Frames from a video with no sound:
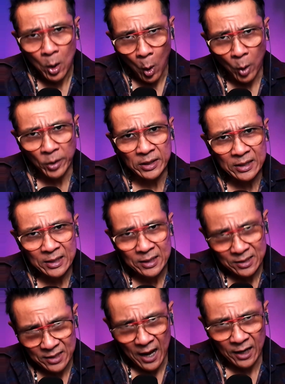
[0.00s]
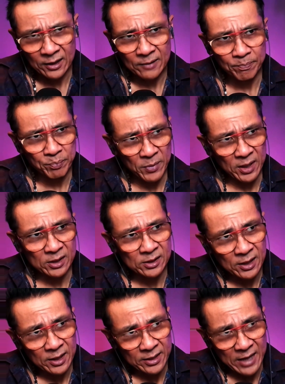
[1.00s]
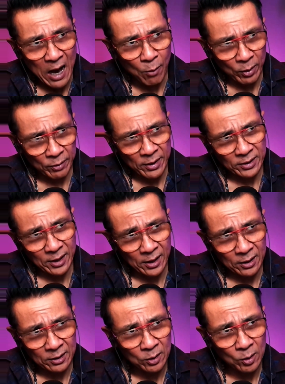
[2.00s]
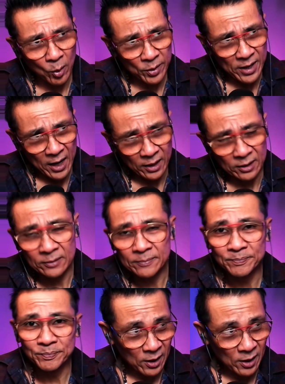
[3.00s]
Kon nan means that one right there, kon nan.